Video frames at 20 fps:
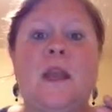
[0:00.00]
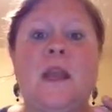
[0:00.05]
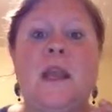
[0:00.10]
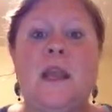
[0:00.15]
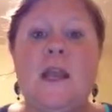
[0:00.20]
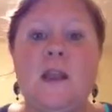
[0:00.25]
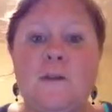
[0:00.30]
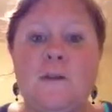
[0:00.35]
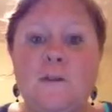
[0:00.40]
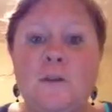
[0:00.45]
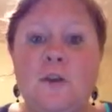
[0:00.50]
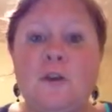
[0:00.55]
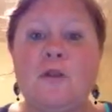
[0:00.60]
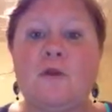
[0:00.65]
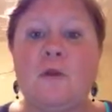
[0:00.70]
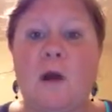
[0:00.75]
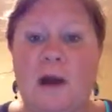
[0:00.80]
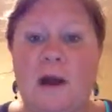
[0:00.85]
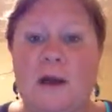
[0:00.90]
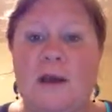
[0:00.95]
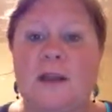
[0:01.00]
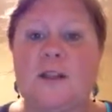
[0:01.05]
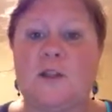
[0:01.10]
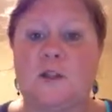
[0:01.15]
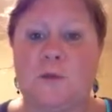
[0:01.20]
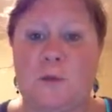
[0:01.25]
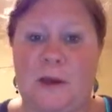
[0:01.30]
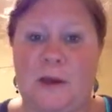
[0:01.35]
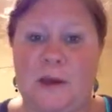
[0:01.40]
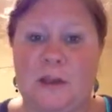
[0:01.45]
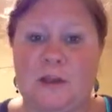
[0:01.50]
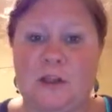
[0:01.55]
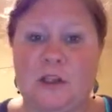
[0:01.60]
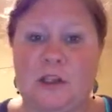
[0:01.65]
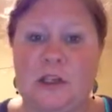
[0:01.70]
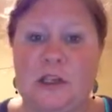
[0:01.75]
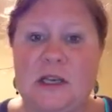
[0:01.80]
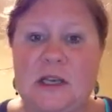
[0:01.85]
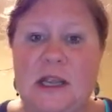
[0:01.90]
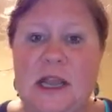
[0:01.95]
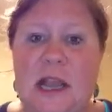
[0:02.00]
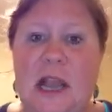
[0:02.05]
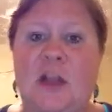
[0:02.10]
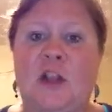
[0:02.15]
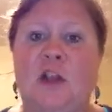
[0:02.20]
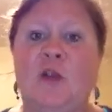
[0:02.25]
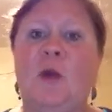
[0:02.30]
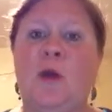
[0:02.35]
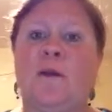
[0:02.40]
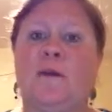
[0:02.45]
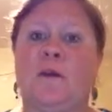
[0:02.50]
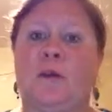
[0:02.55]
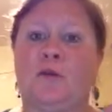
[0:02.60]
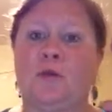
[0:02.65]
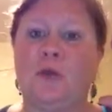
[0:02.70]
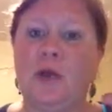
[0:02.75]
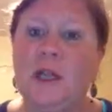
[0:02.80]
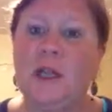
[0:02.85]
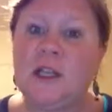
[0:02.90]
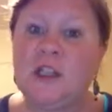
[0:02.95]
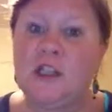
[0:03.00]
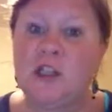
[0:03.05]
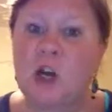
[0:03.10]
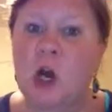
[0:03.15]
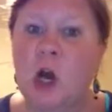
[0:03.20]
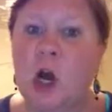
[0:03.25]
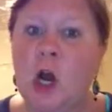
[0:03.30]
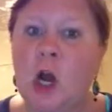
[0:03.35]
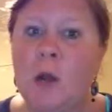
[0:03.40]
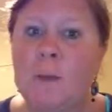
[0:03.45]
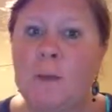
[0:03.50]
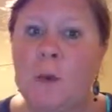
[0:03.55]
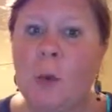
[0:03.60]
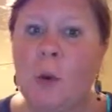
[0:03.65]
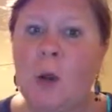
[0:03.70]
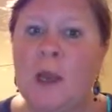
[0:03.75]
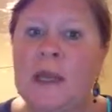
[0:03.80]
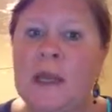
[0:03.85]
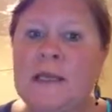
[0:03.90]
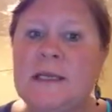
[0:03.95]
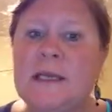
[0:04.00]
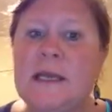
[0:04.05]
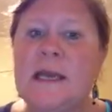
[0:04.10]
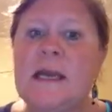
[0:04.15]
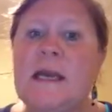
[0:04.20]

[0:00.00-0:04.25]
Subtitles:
If you're writing a speech, and you have a really strong point